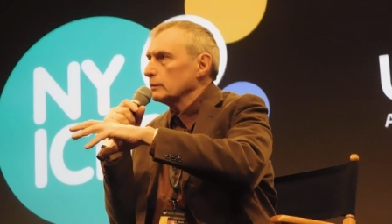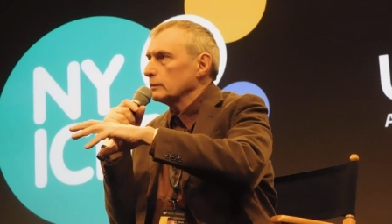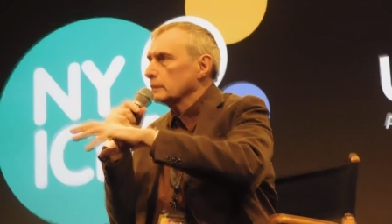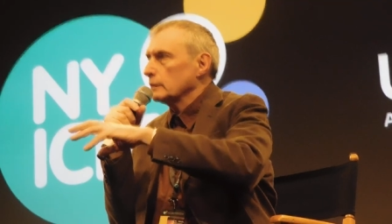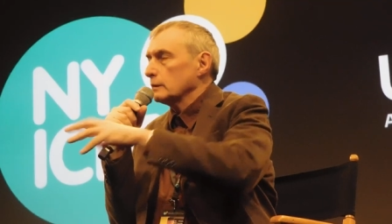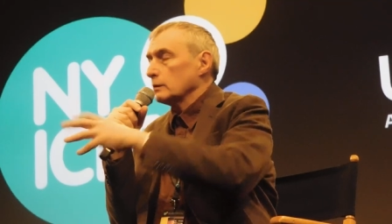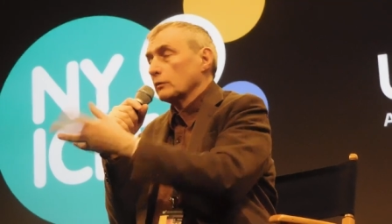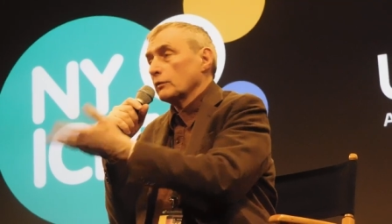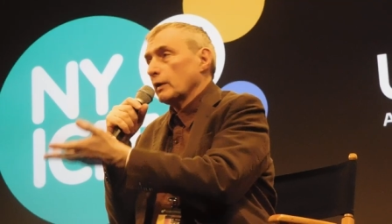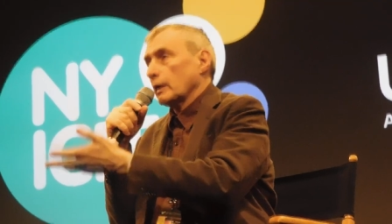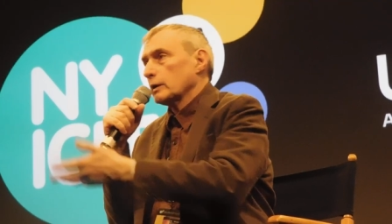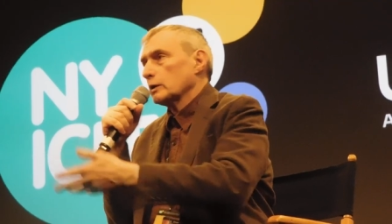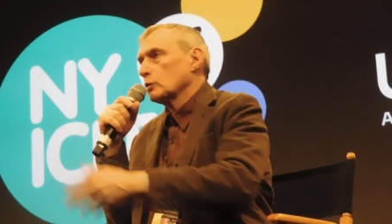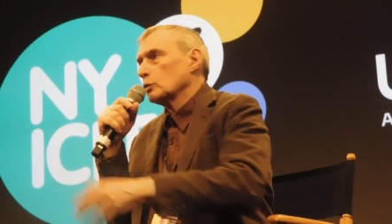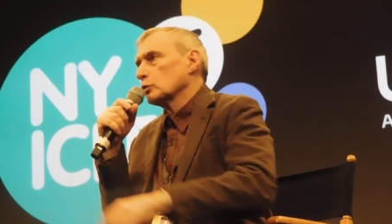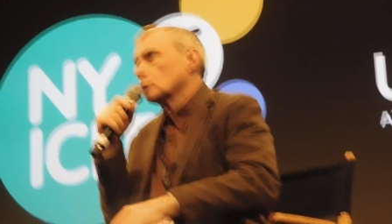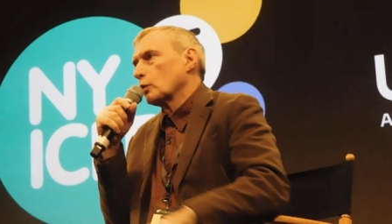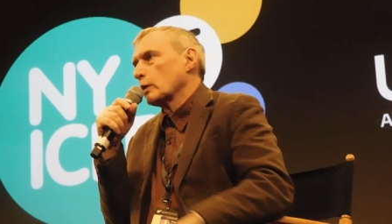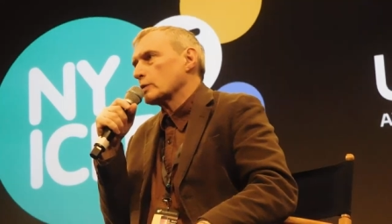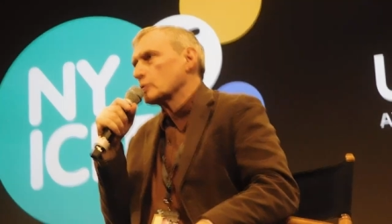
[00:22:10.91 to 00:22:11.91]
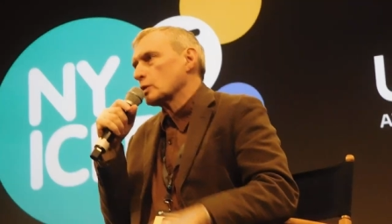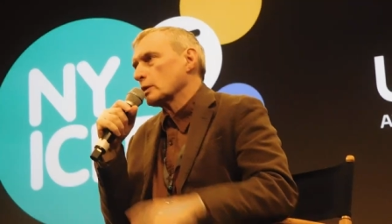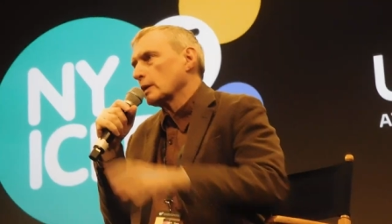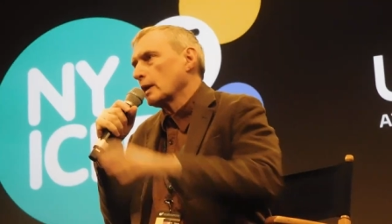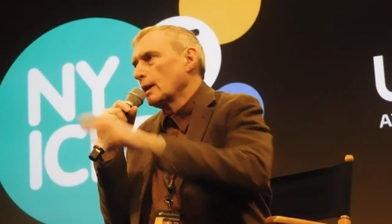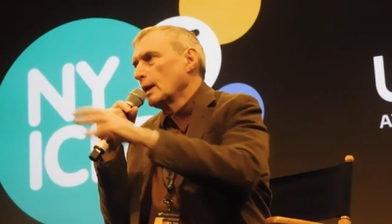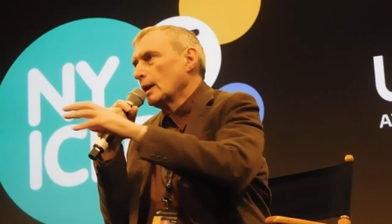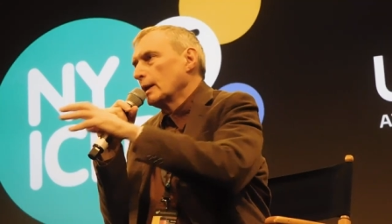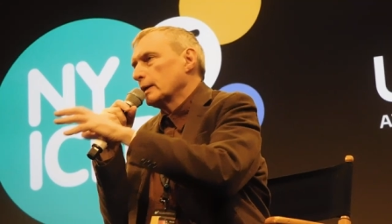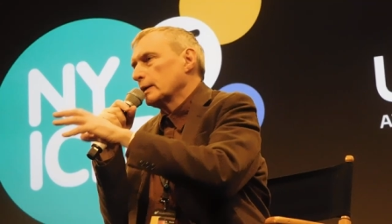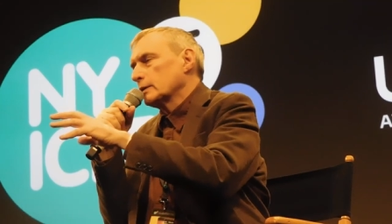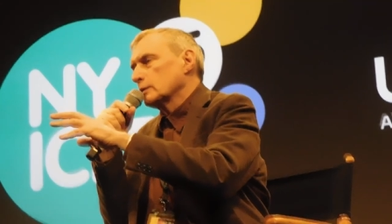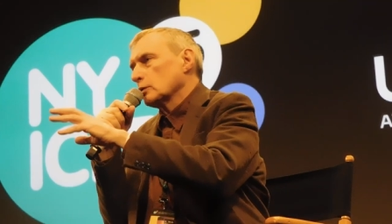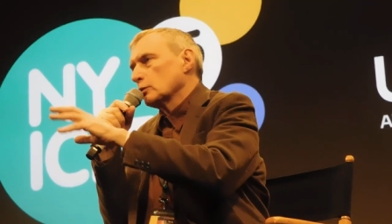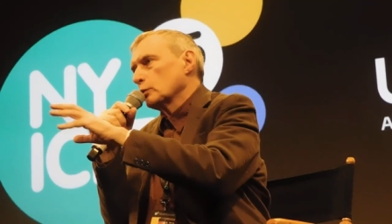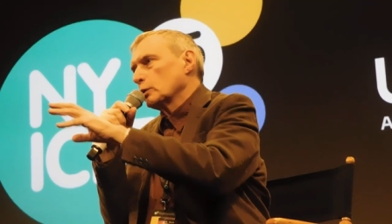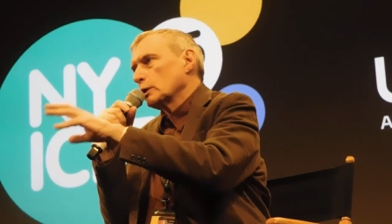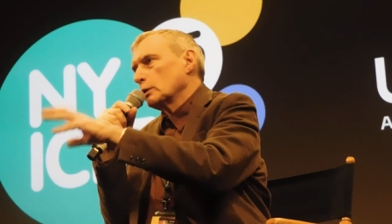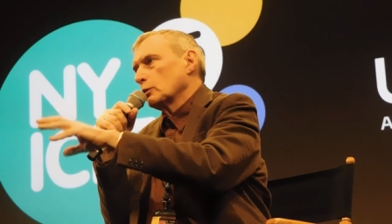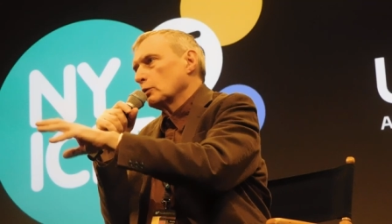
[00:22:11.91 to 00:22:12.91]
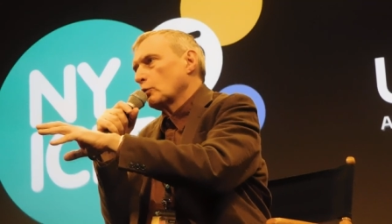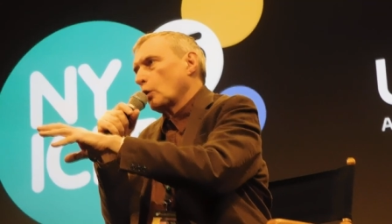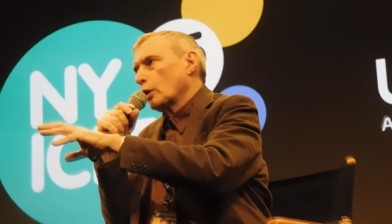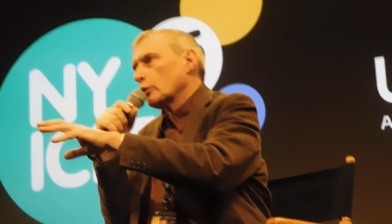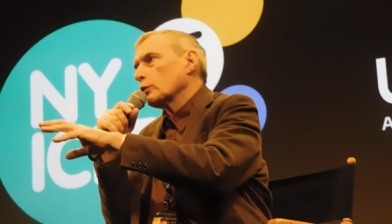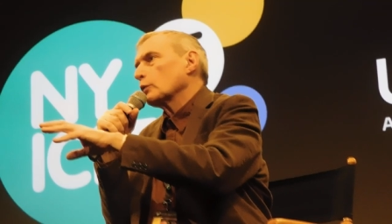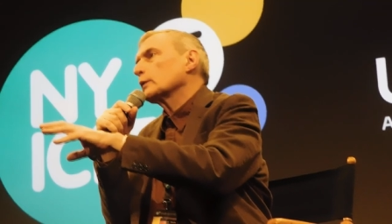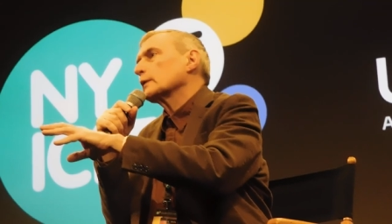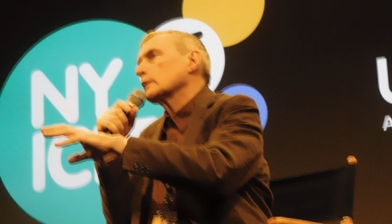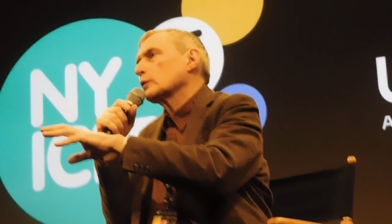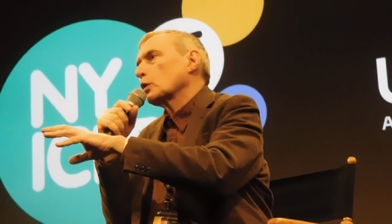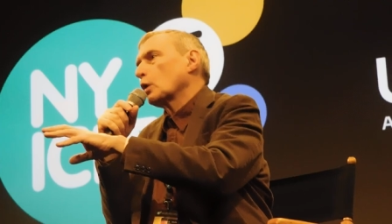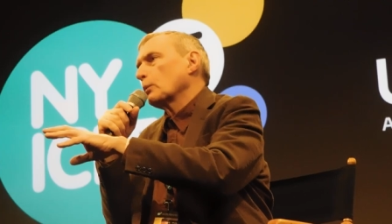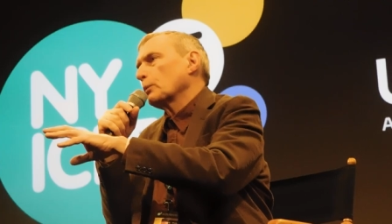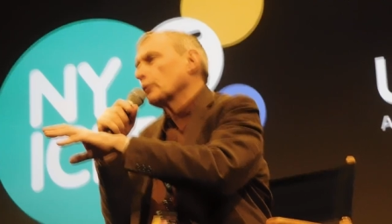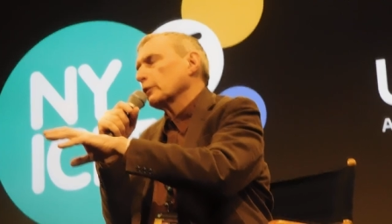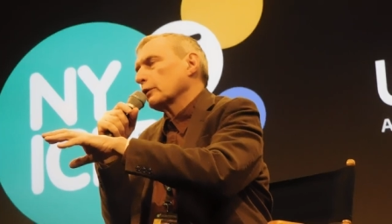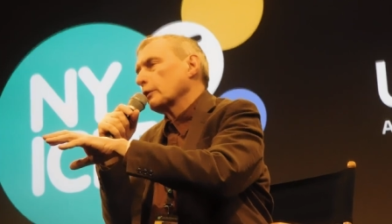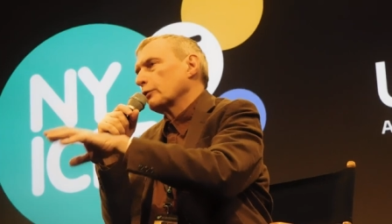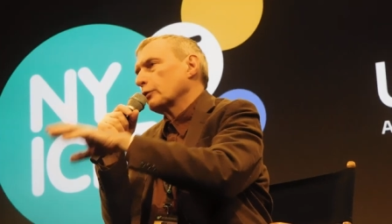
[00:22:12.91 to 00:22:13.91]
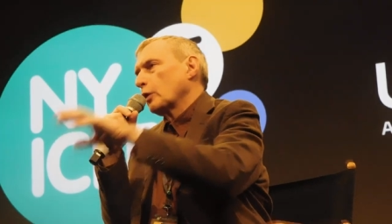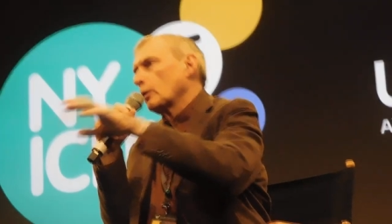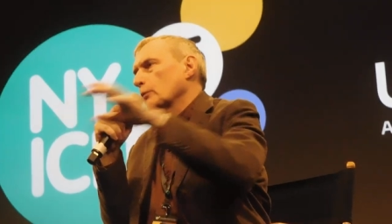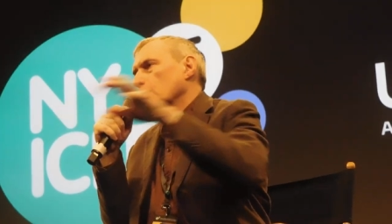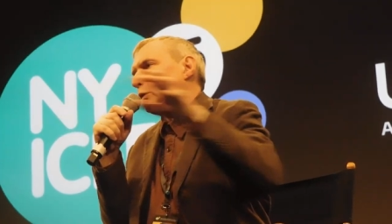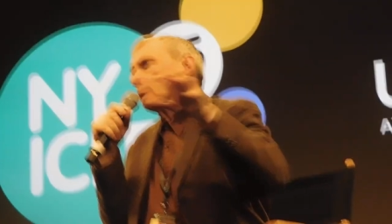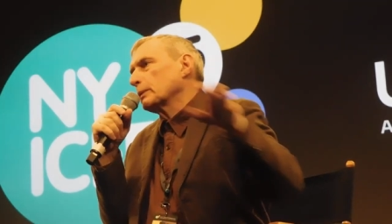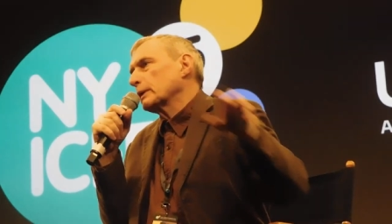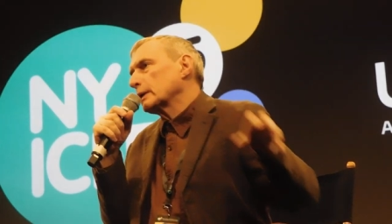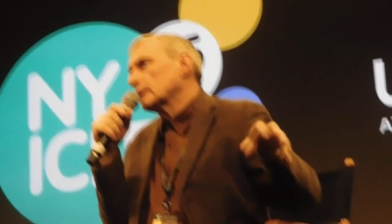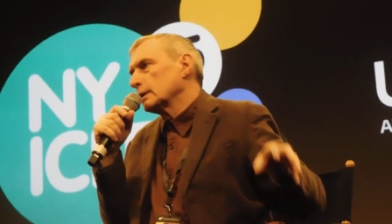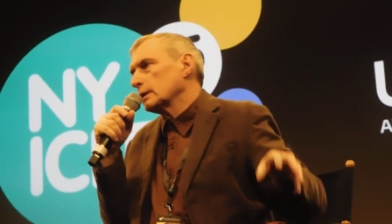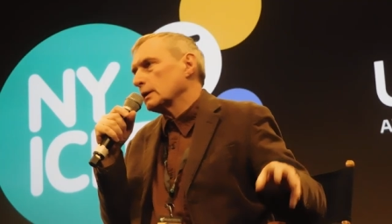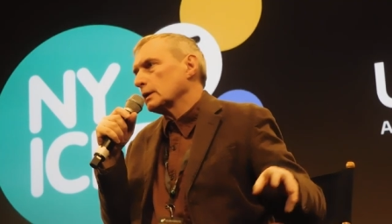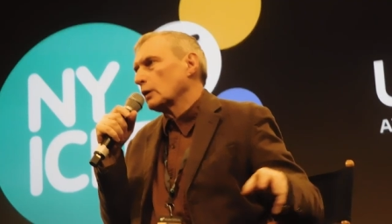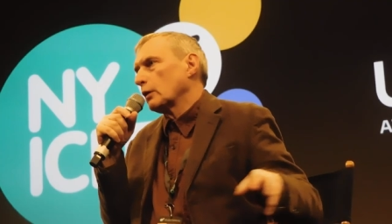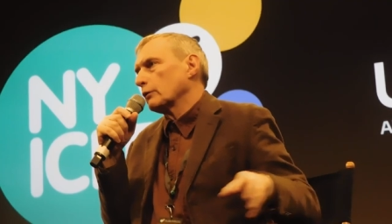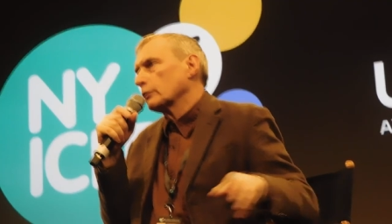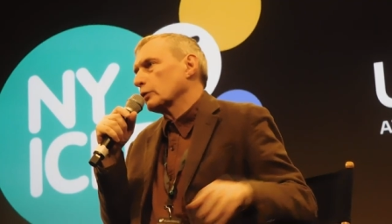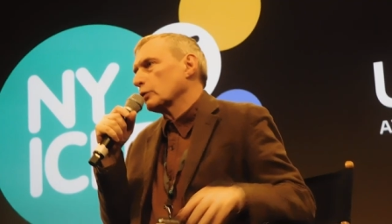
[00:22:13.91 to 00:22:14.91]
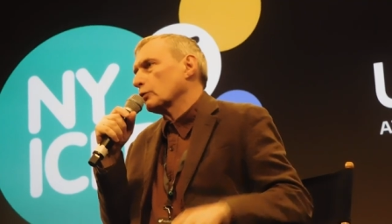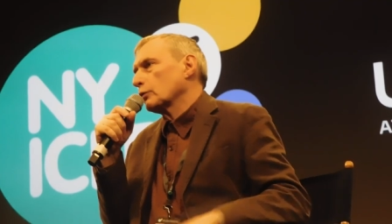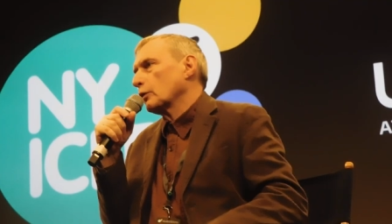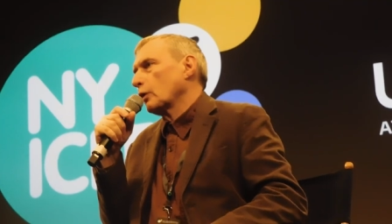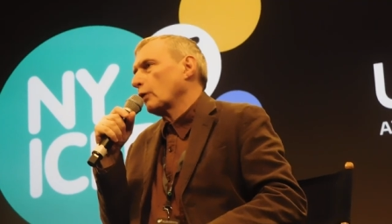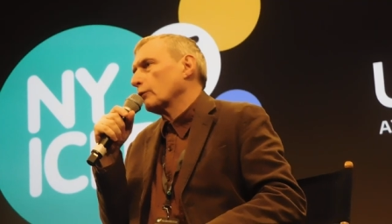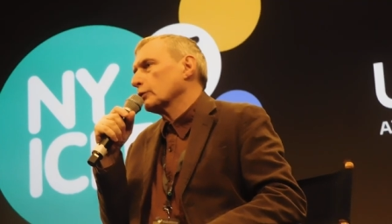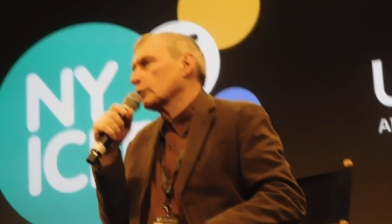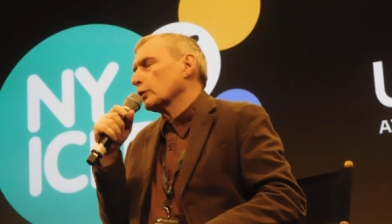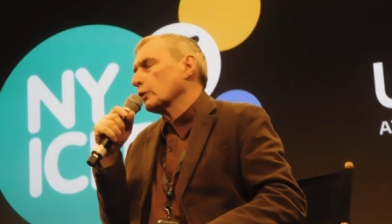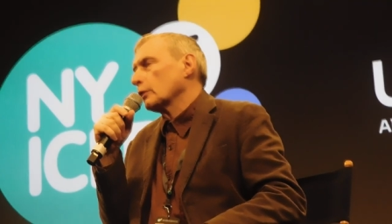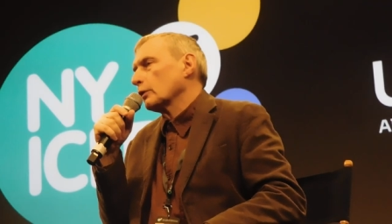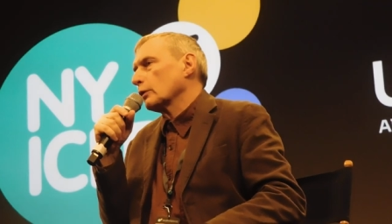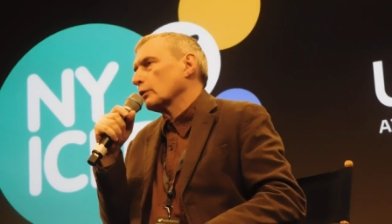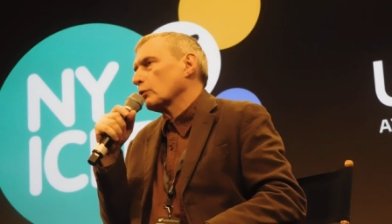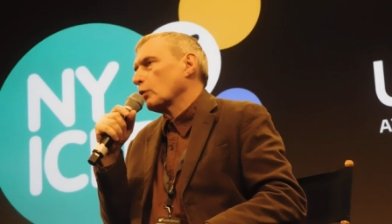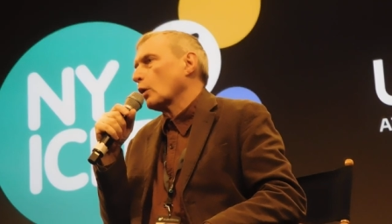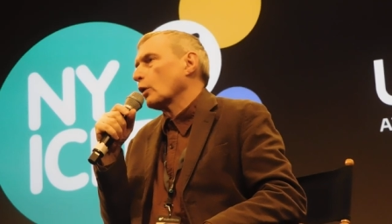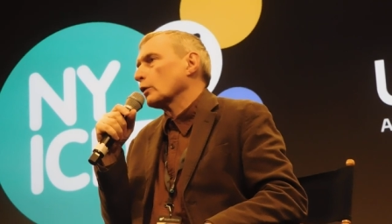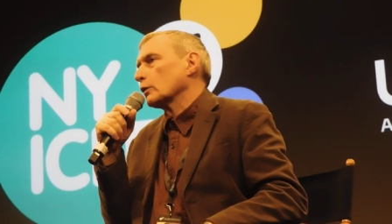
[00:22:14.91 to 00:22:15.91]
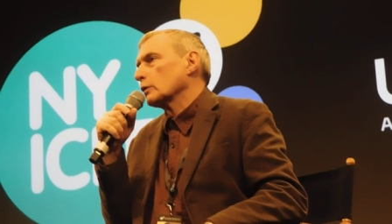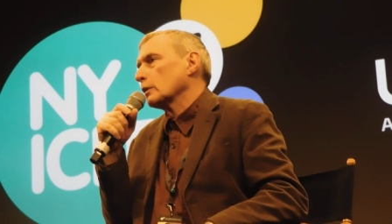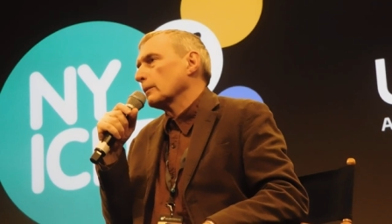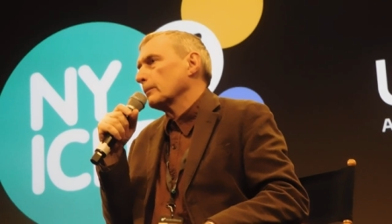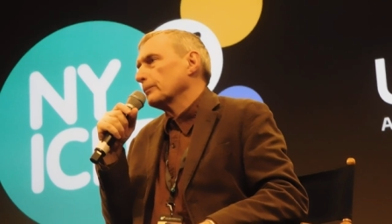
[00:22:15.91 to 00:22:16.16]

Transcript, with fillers: It's a very good question. It's, we worked with the composer from the beginning of the of the work.